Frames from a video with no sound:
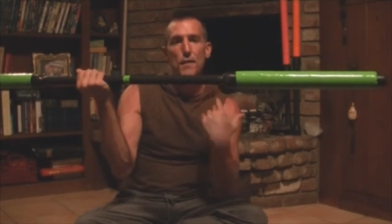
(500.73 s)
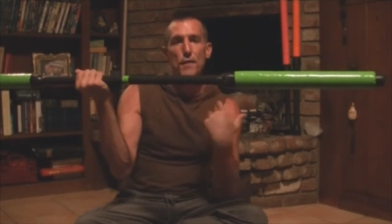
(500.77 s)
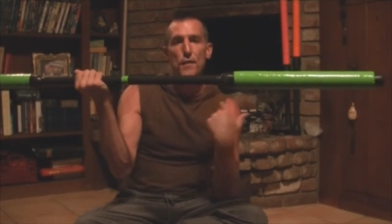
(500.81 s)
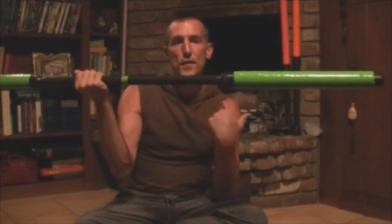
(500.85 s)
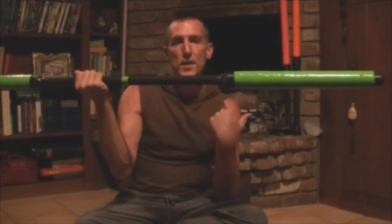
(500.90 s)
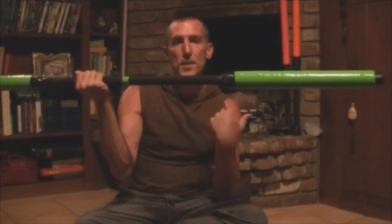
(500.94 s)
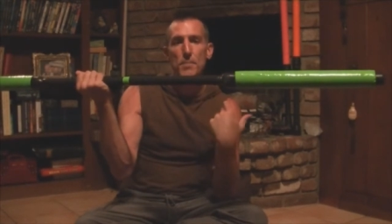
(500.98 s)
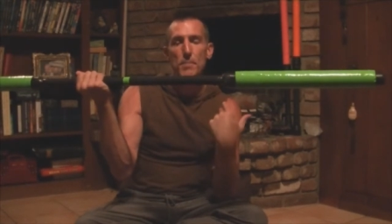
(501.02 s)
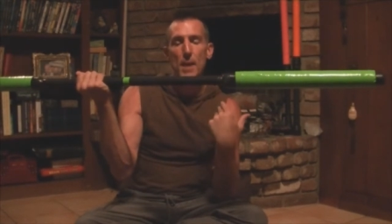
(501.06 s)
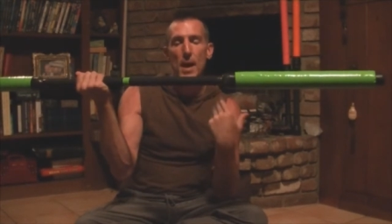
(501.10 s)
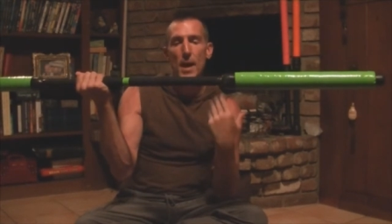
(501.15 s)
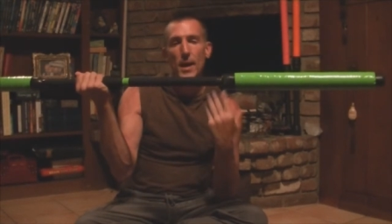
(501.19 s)

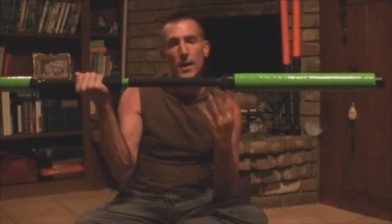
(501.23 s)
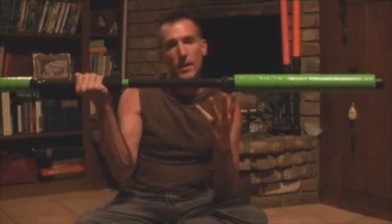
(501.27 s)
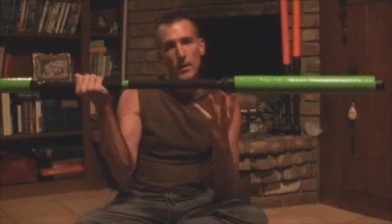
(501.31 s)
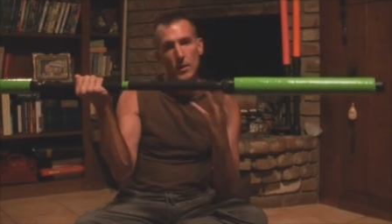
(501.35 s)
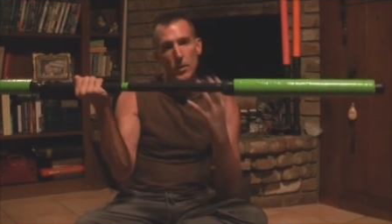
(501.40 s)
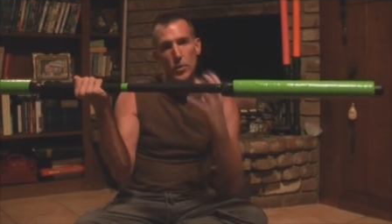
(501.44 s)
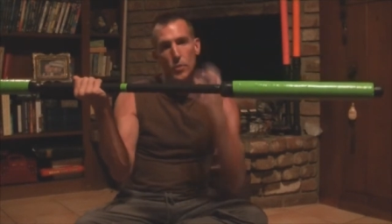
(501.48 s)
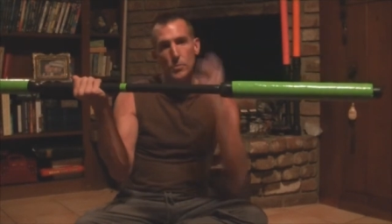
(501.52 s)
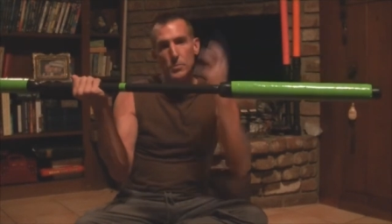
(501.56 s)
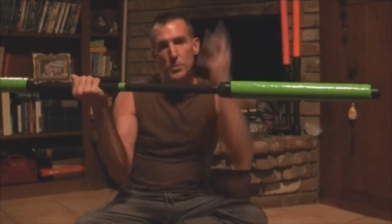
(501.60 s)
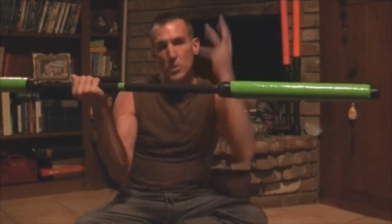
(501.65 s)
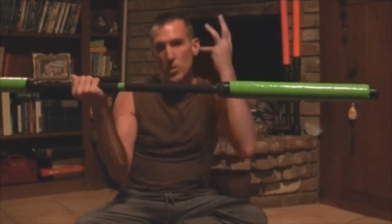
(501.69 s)
feedback
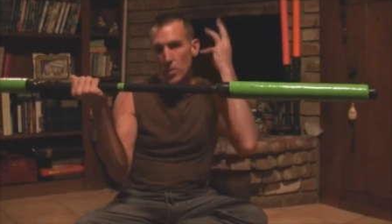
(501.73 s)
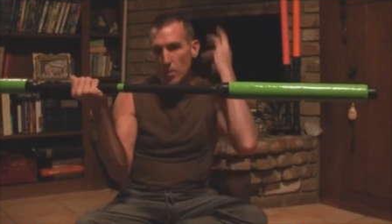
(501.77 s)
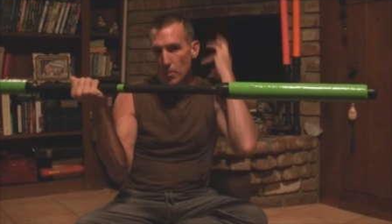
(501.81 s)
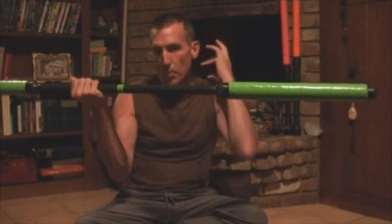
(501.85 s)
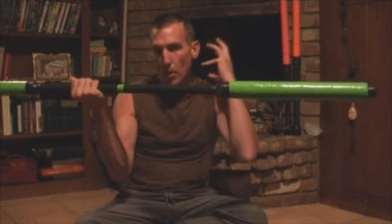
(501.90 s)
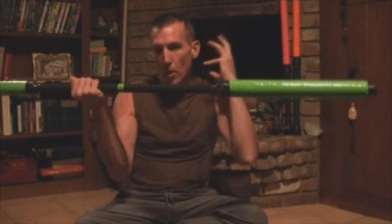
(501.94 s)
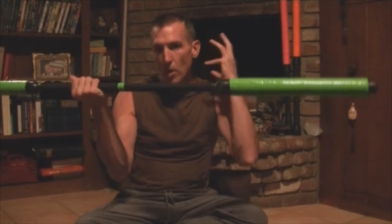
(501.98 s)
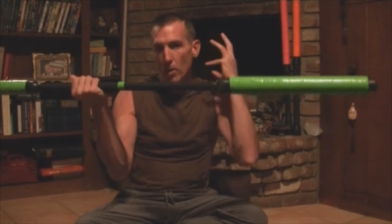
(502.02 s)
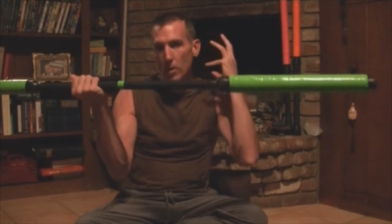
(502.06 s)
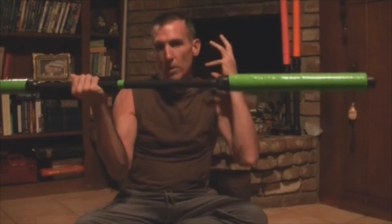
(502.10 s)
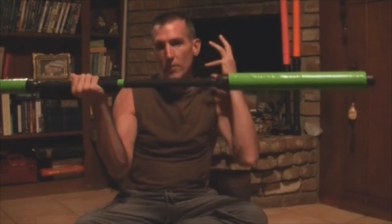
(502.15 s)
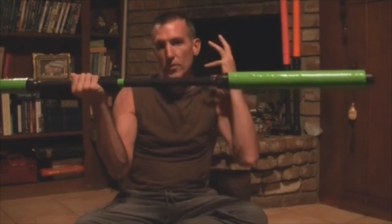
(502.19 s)
loop to the
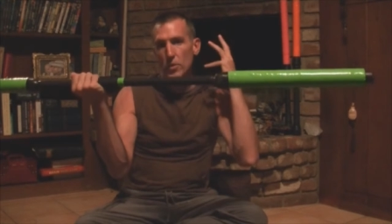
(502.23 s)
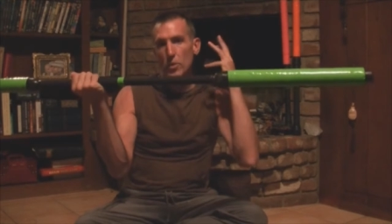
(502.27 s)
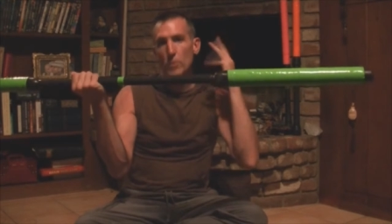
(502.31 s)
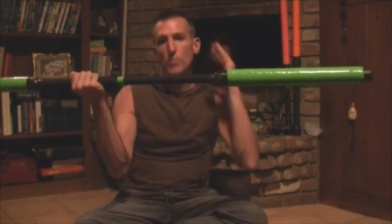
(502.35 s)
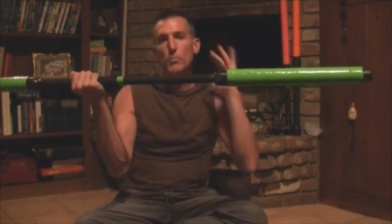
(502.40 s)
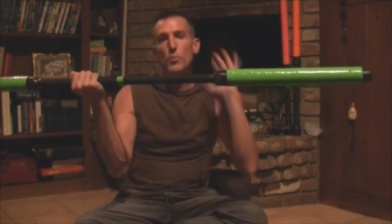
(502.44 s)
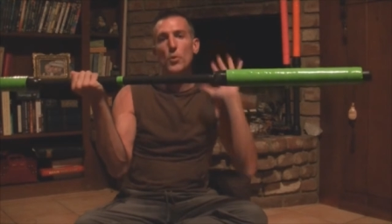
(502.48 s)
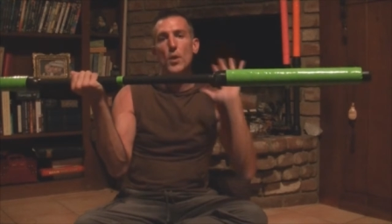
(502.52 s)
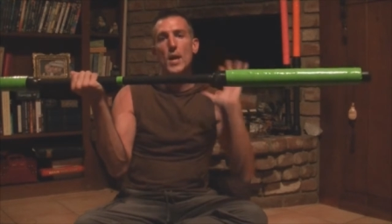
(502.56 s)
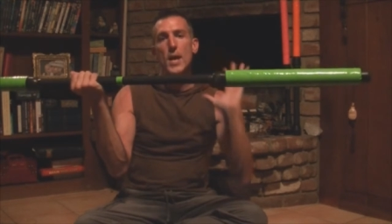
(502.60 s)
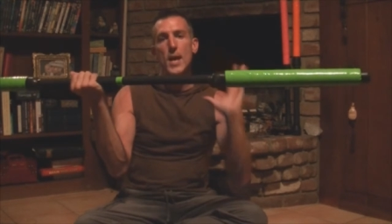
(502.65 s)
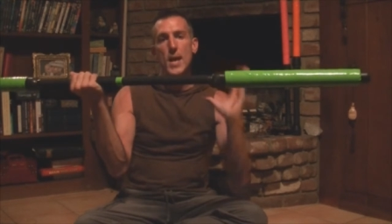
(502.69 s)
part of your
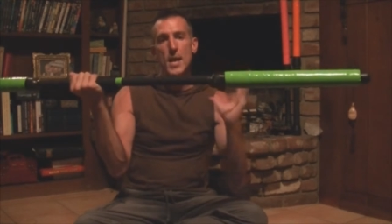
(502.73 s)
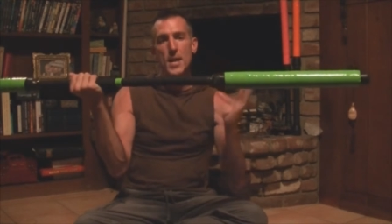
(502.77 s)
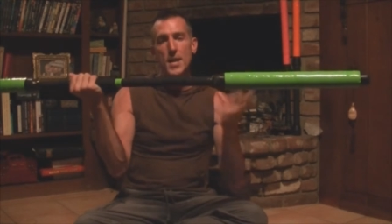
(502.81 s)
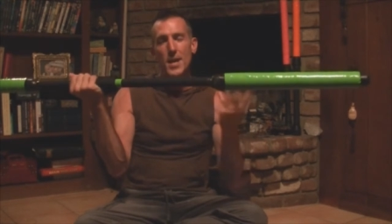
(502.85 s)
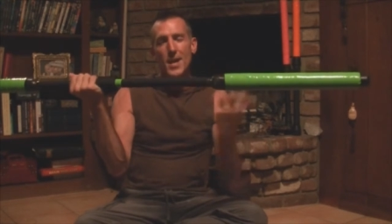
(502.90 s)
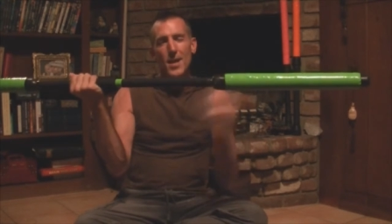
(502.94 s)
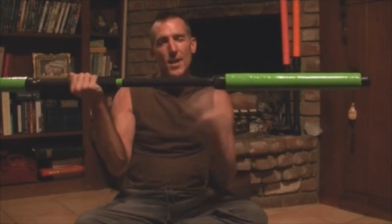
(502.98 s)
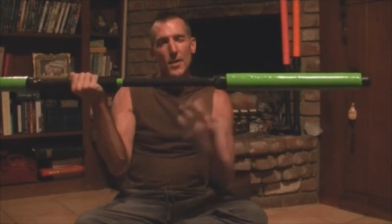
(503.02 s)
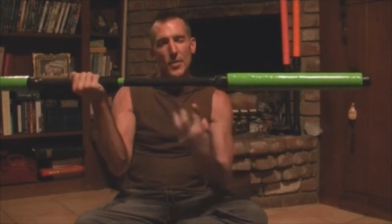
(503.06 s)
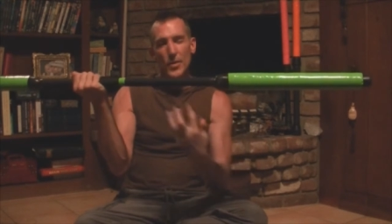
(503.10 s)
brain